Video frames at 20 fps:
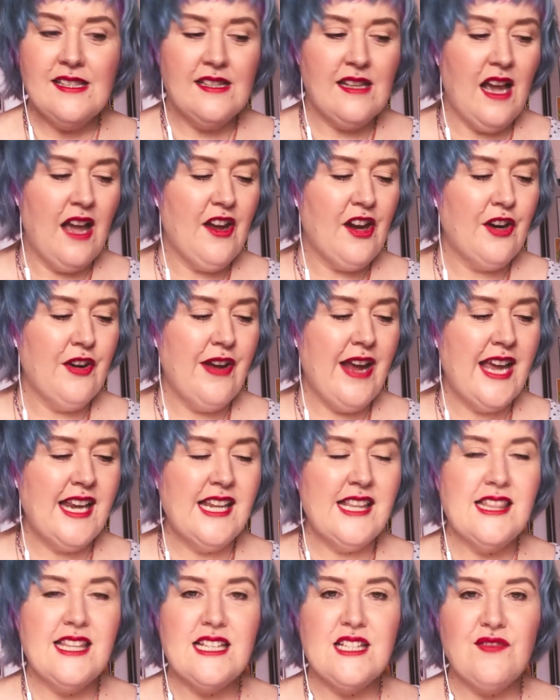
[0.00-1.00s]
I
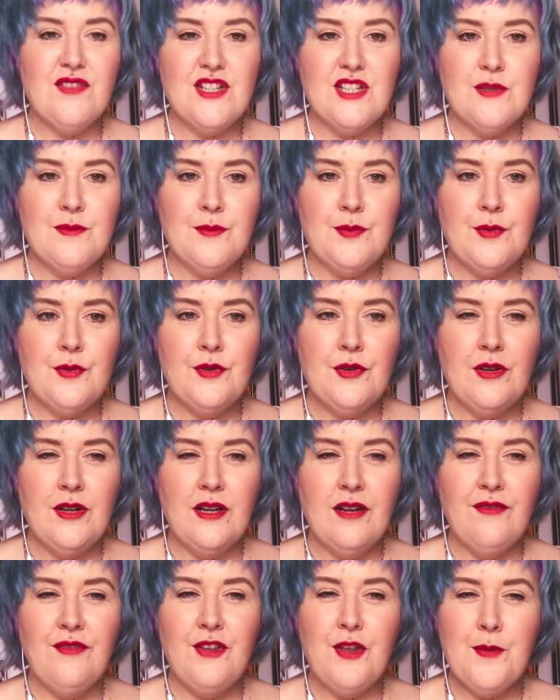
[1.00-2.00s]
created this vision board
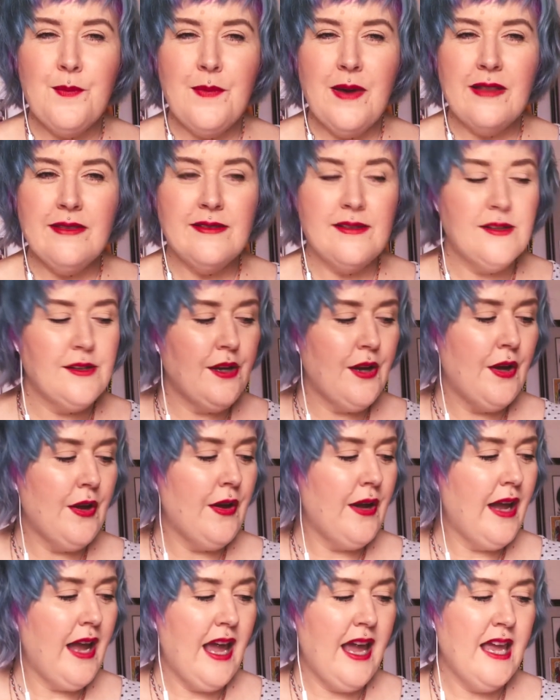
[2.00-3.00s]
a few months
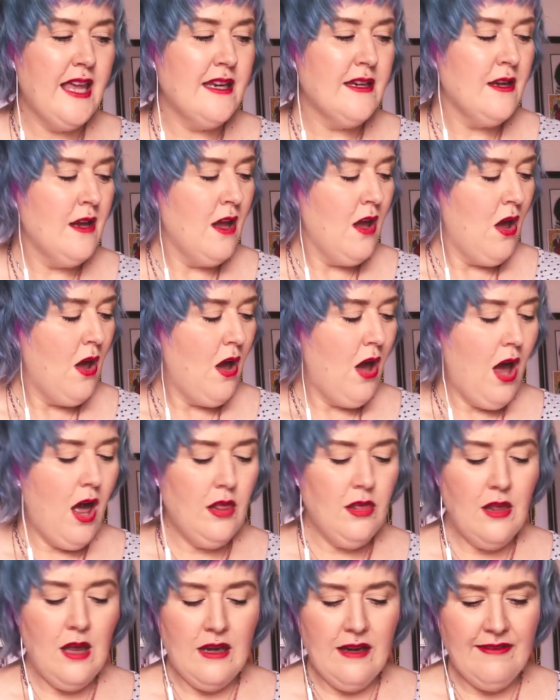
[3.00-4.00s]
ago, and a
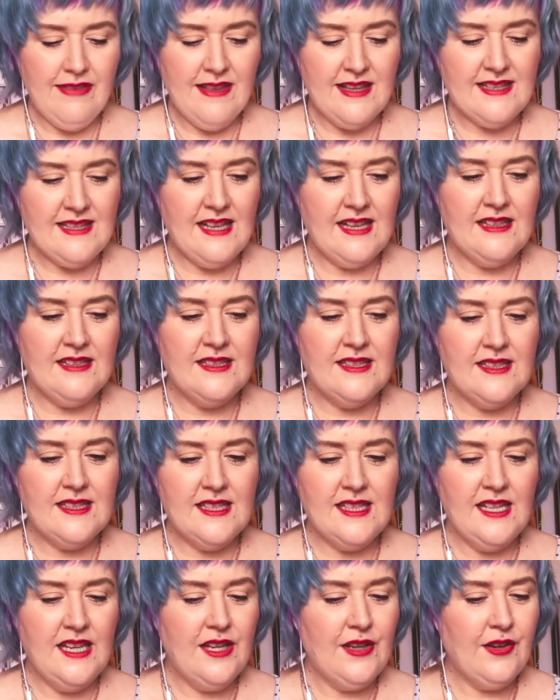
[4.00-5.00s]
lot of these things,
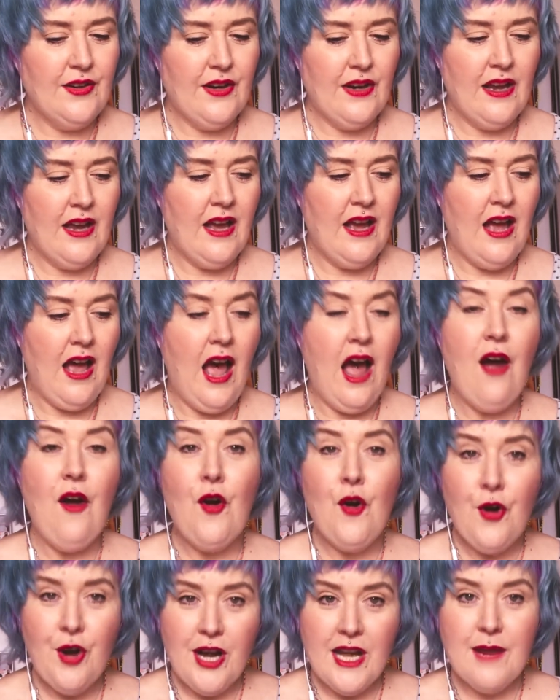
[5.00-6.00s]
you know, are
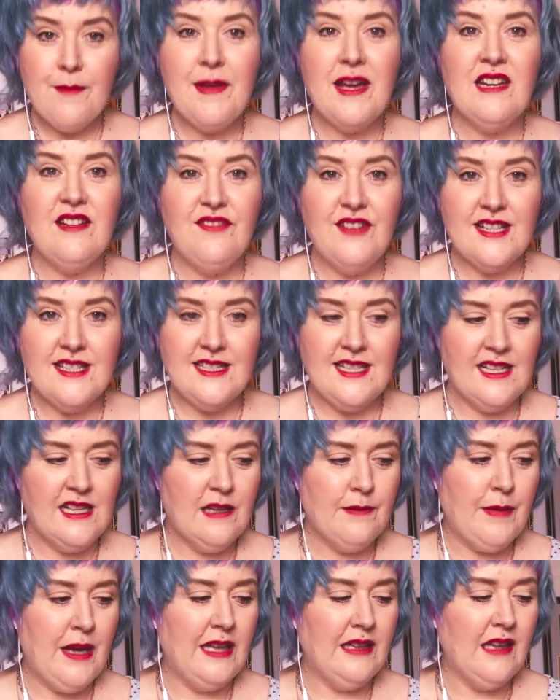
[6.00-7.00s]
already manifesting
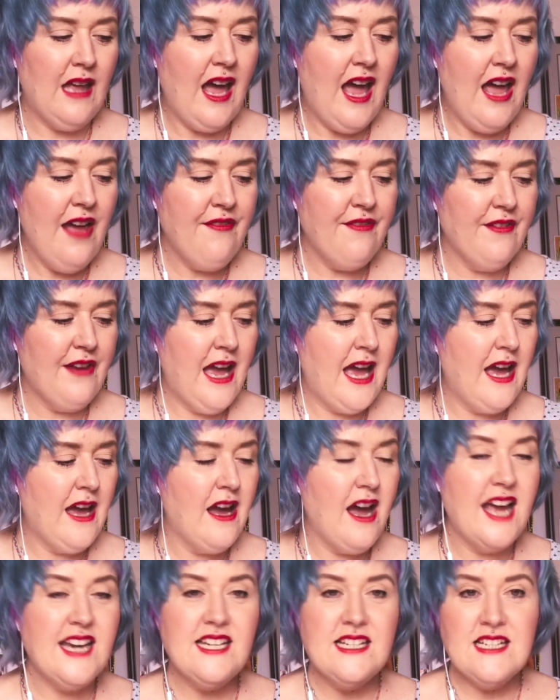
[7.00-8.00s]
in my life.
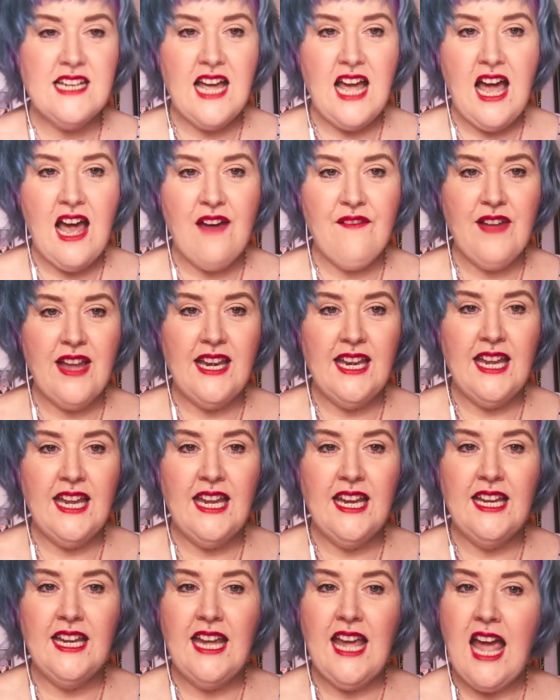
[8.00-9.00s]
I didn't have
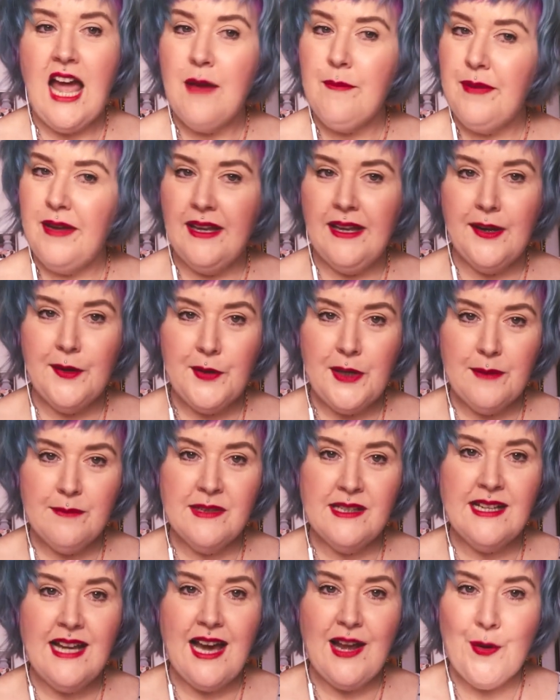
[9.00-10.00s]
any camping
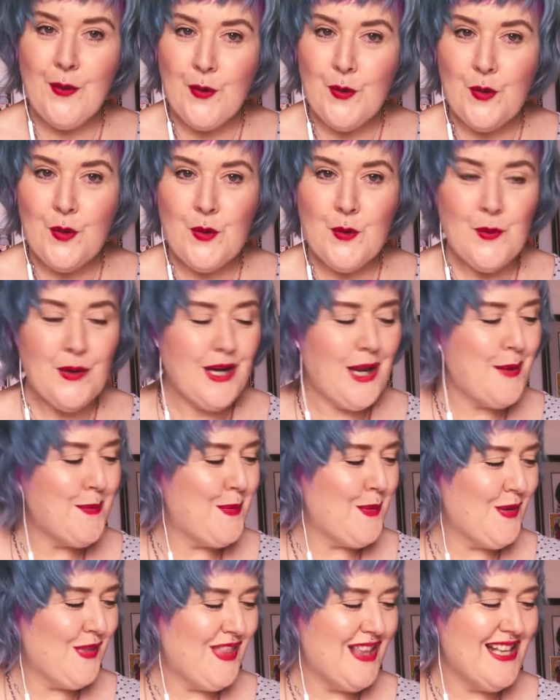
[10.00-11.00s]
equipment at all when I
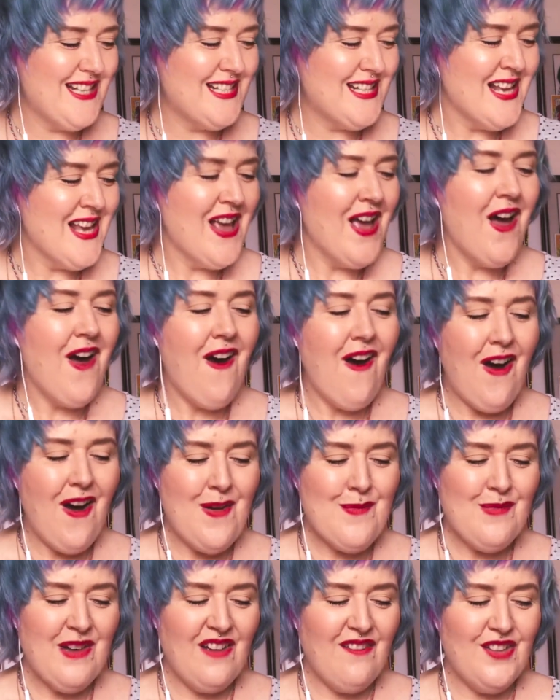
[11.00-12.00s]
put this
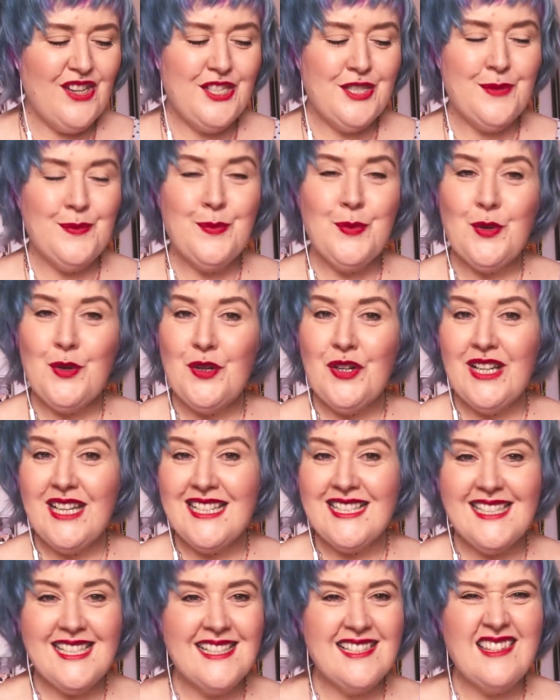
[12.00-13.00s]
on my vision board, and
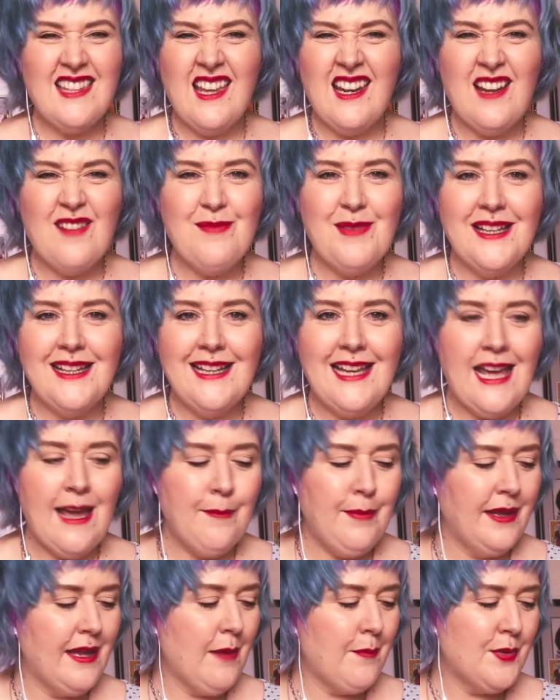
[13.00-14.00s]
since then I've been
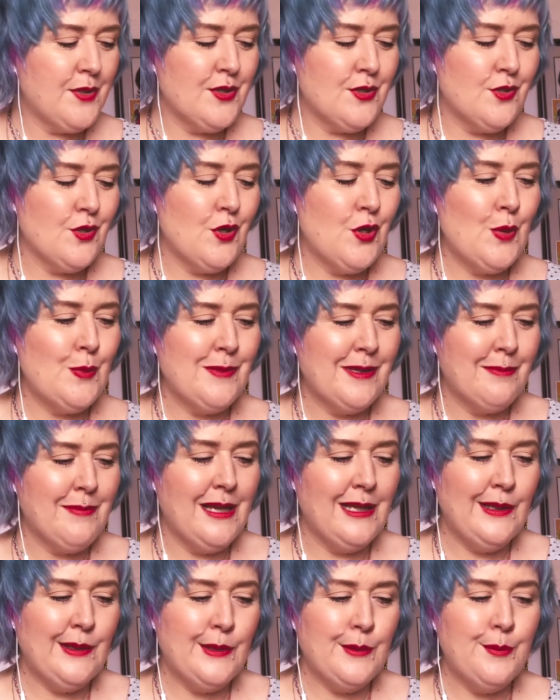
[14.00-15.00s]
camping up a storm with my
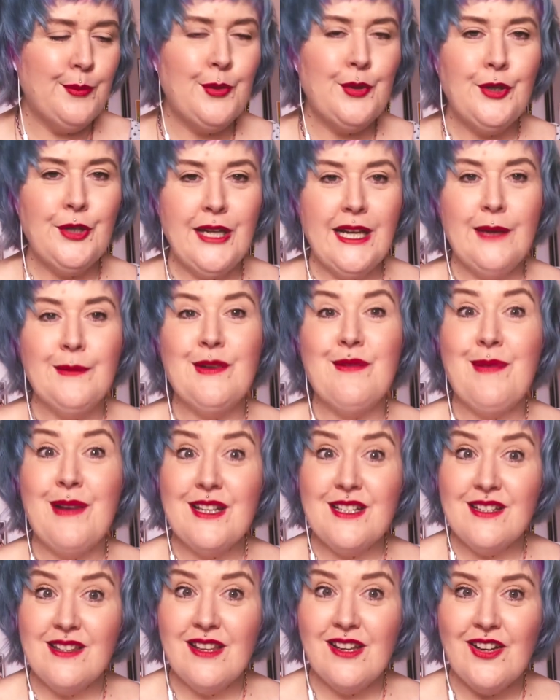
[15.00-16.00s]
little boy, and we've been
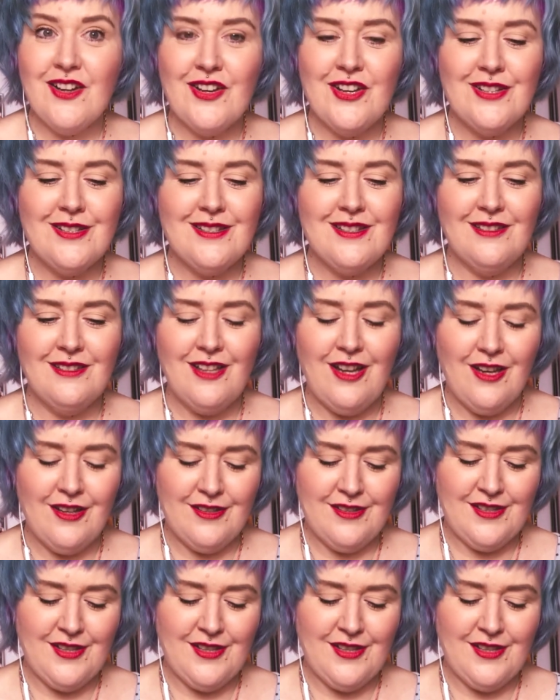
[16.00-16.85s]
to the coast a lot.